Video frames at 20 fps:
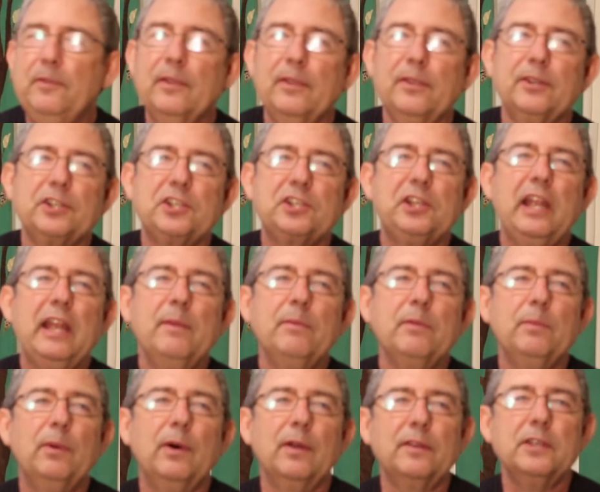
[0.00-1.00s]
little
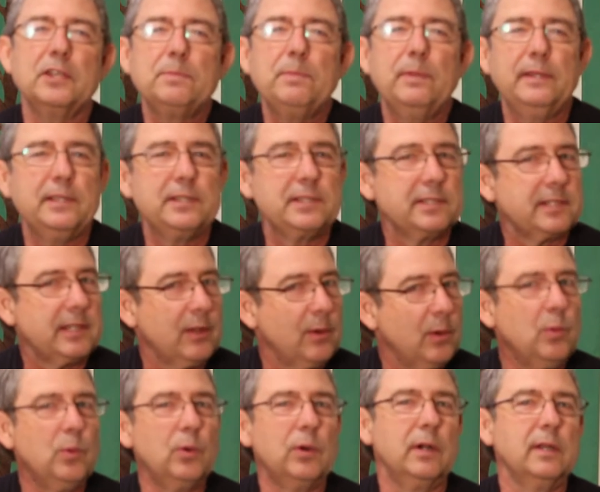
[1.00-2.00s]
ashamed about this, but this is
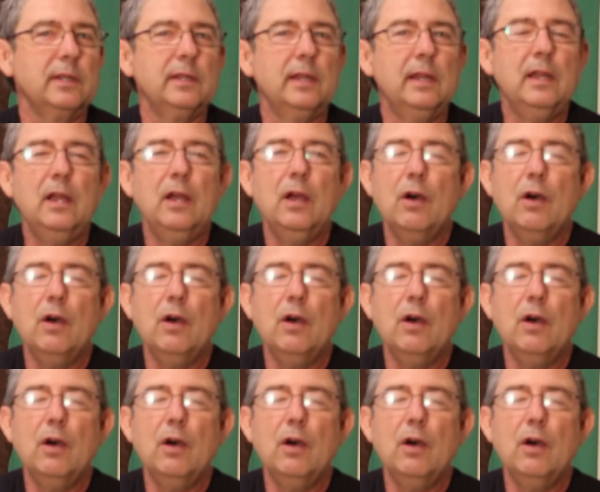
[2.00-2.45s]
how it worked.